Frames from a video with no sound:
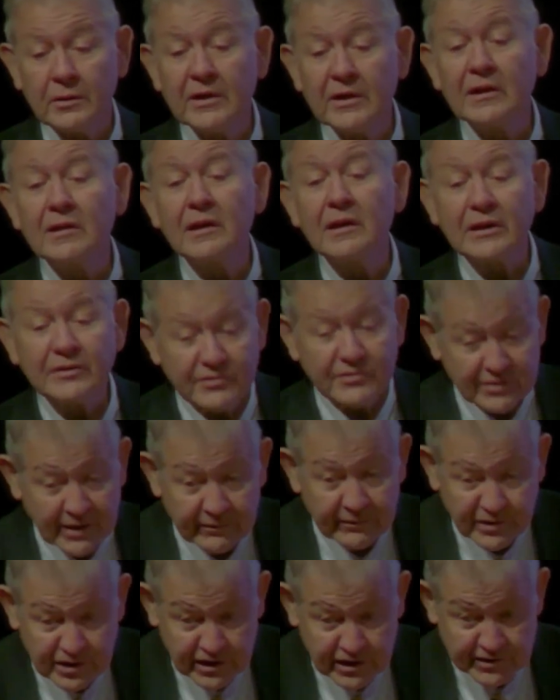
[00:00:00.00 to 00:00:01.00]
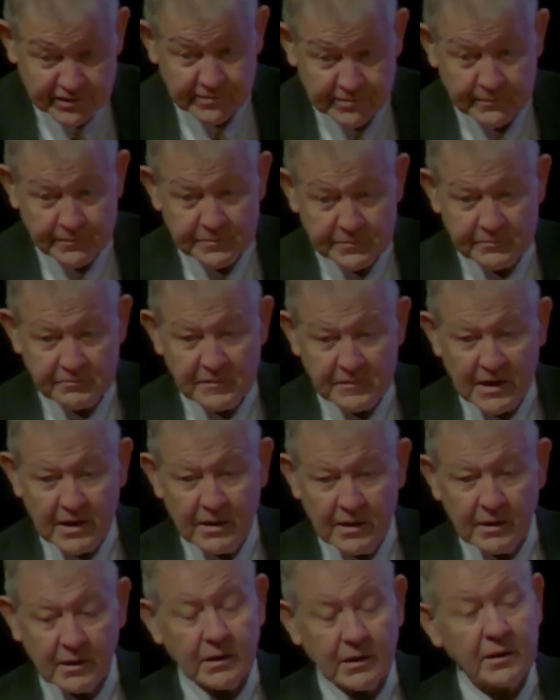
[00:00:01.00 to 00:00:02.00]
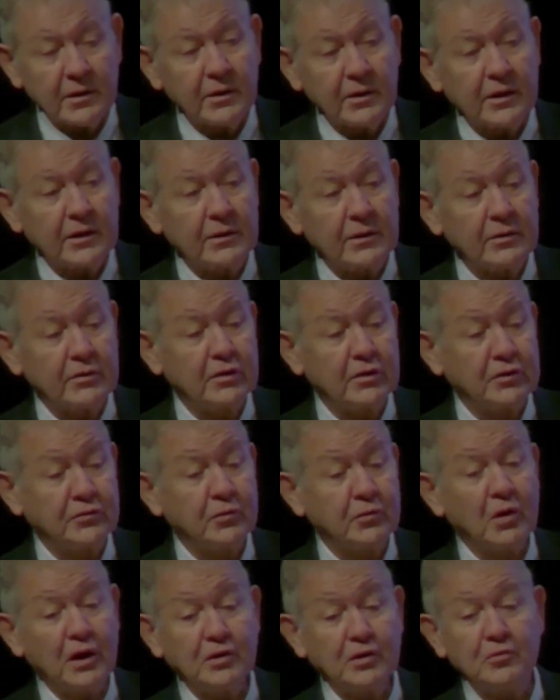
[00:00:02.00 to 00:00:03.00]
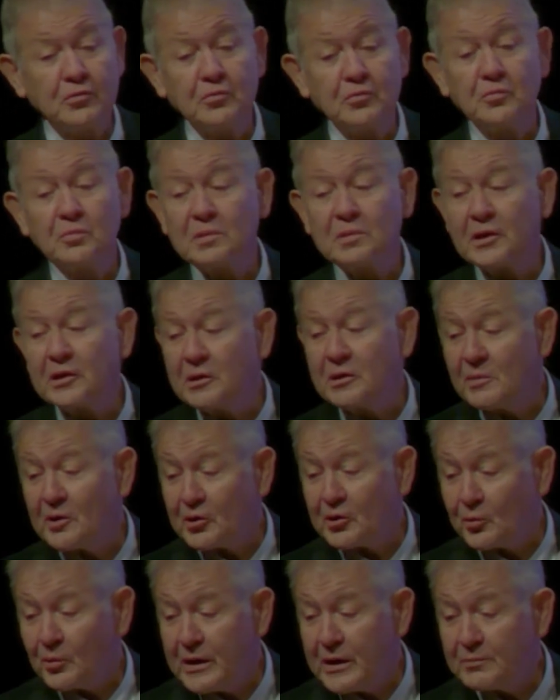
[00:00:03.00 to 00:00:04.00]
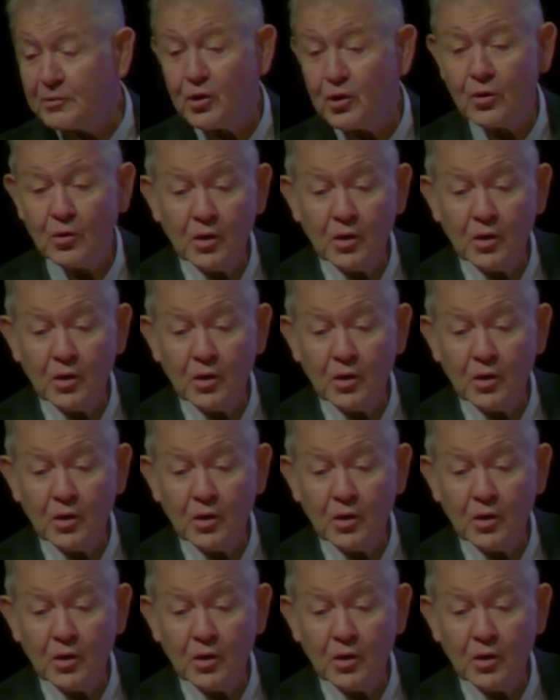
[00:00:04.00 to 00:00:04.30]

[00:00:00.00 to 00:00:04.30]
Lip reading: late 70s. So I knew plenty about Aramco.